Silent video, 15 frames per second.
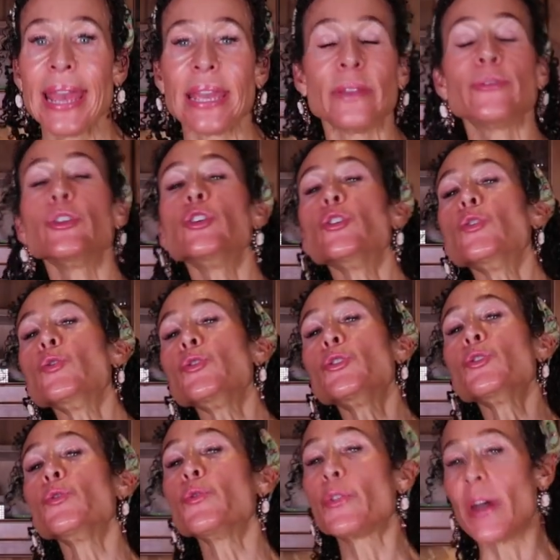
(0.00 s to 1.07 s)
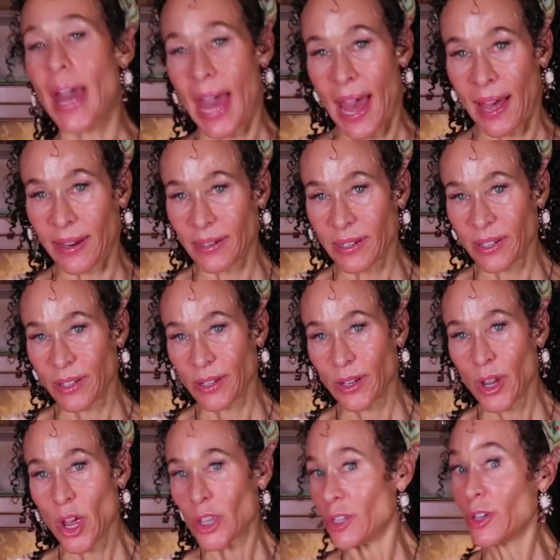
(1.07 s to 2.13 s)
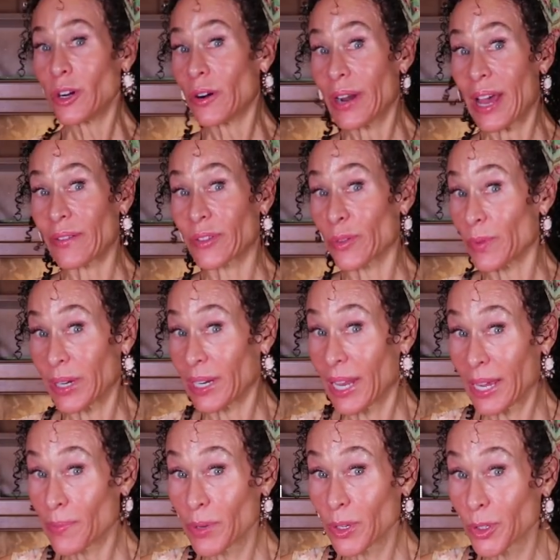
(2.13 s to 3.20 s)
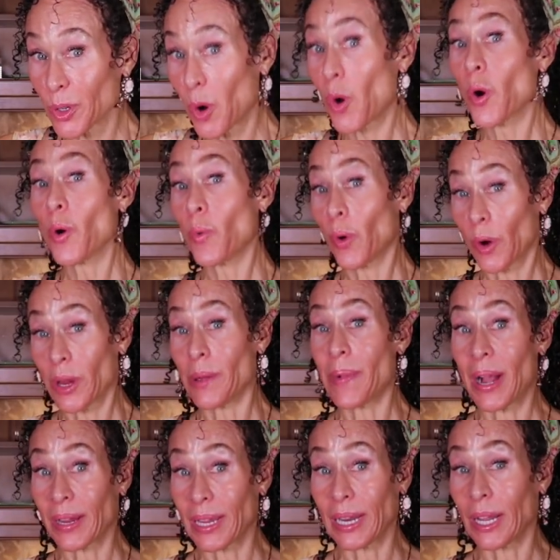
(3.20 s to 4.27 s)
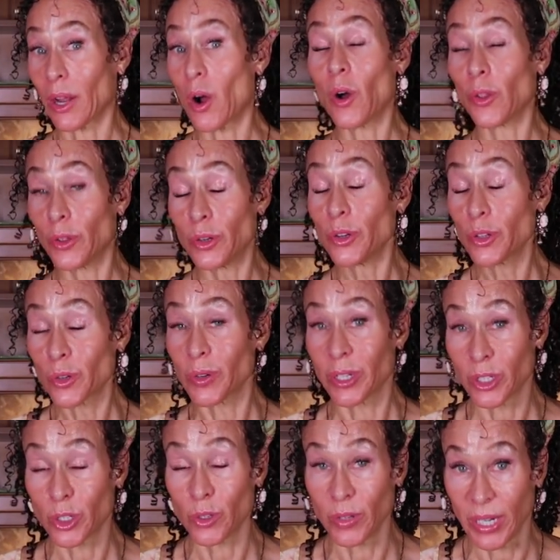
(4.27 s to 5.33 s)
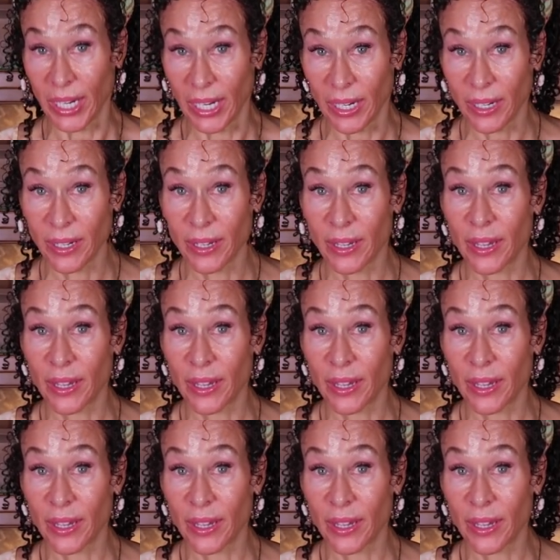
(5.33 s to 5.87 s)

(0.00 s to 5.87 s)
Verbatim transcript: If you do that, you don't have to read labels or worry about getting all the nutrients you need.